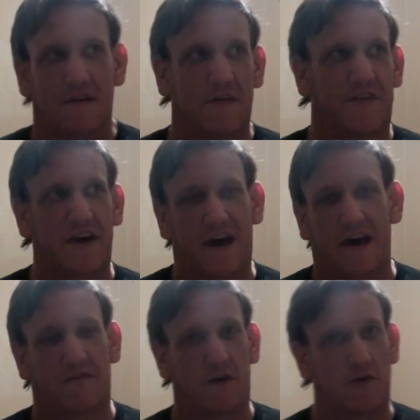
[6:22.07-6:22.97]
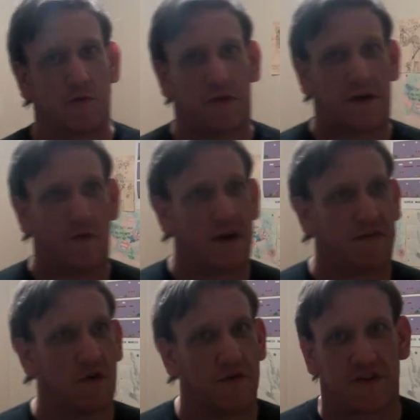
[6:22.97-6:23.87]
that they have another plane ready for us,